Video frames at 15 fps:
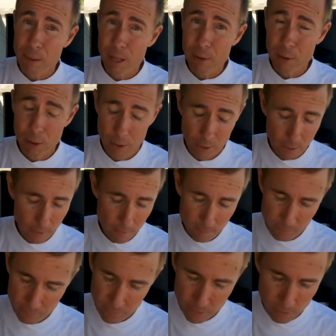better,
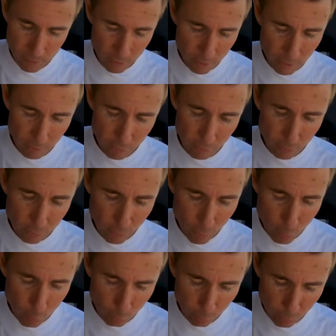this is
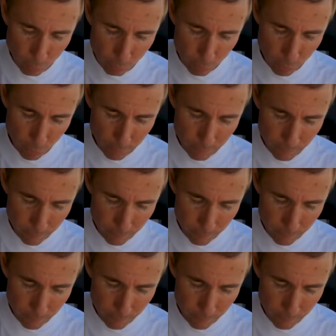so, so good.